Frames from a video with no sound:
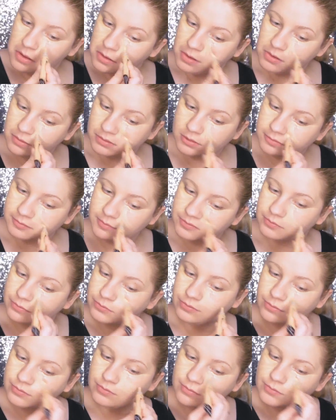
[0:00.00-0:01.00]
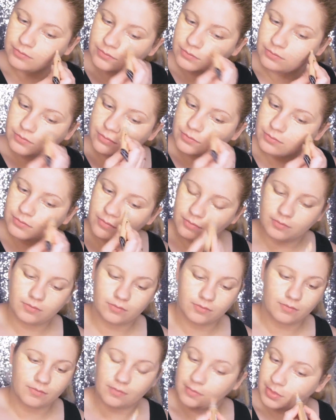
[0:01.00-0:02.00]
This orange undertone
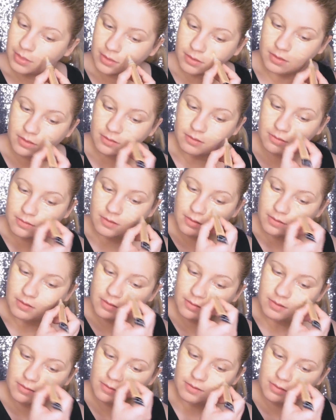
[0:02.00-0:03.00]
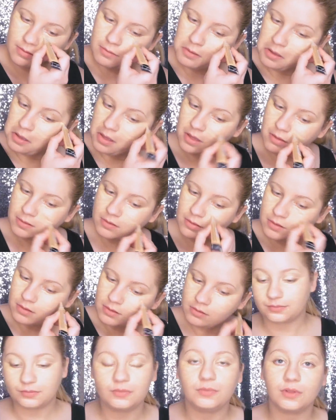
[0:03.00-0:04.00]
is just going to cancel out anything,
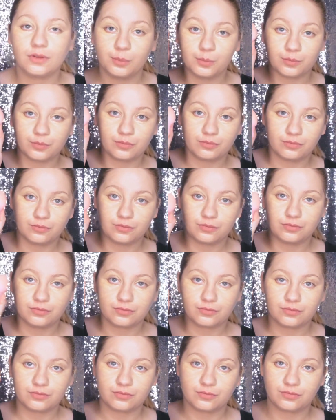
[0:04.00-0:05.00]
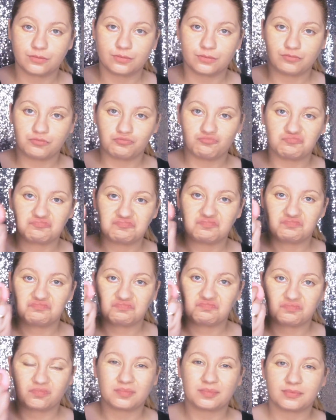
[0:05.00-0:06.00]
any redness and
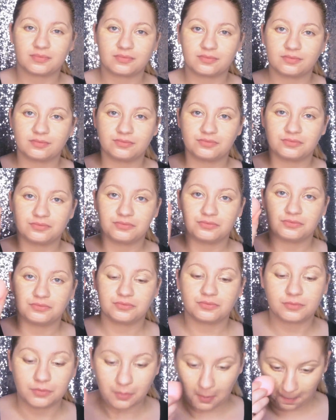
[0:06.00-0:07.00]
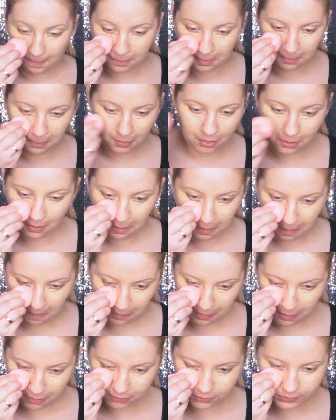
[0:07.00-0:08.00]
any maybe dark circles you have underneath your
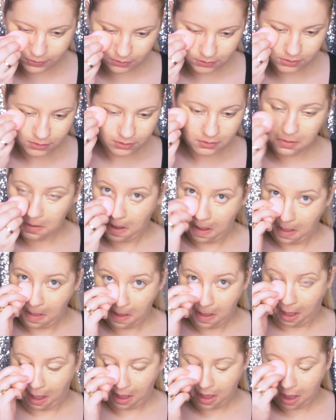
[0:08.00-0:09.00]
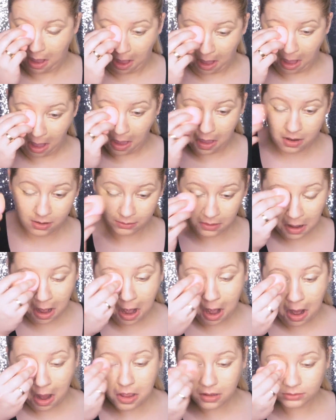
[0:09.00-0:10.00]
eyes. And then
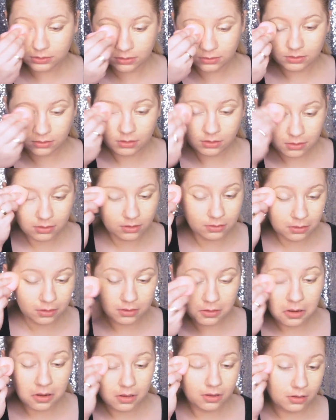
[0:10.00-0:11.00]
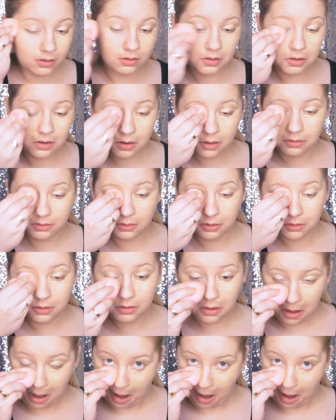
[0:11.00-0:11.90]
you just want to tap it out with a damp beauty sponge.